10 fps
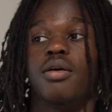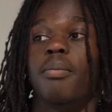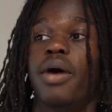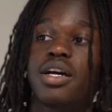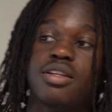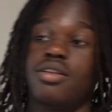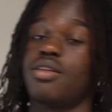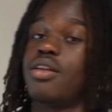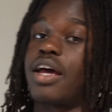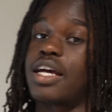But
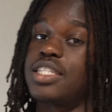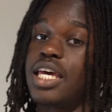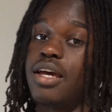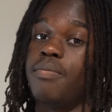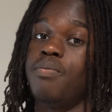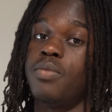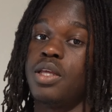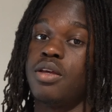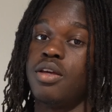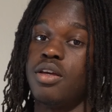like I said,
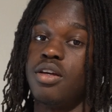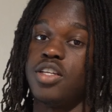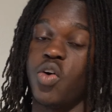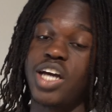don't